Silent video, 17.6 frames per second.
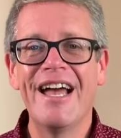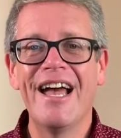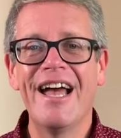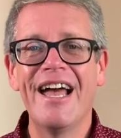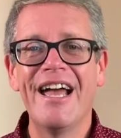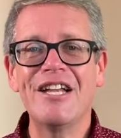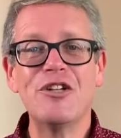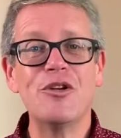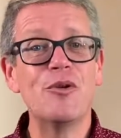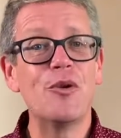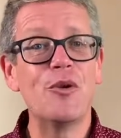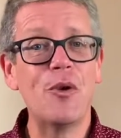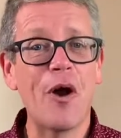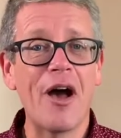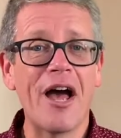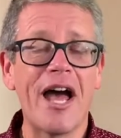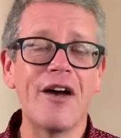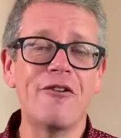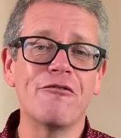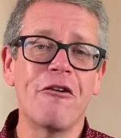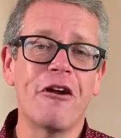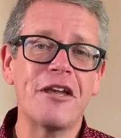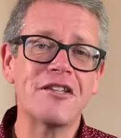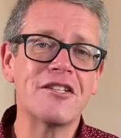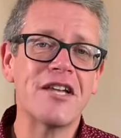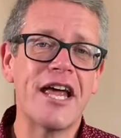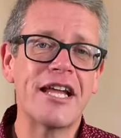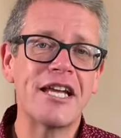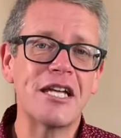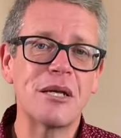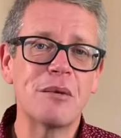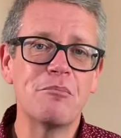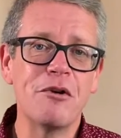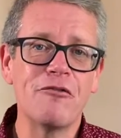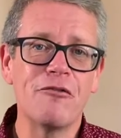and you do not have right standing
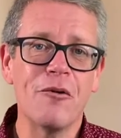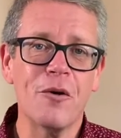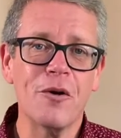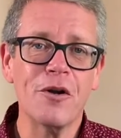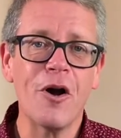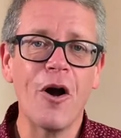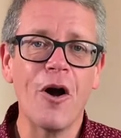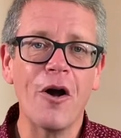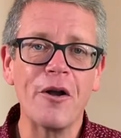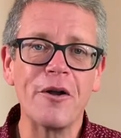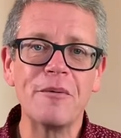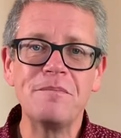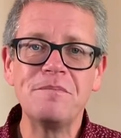before God.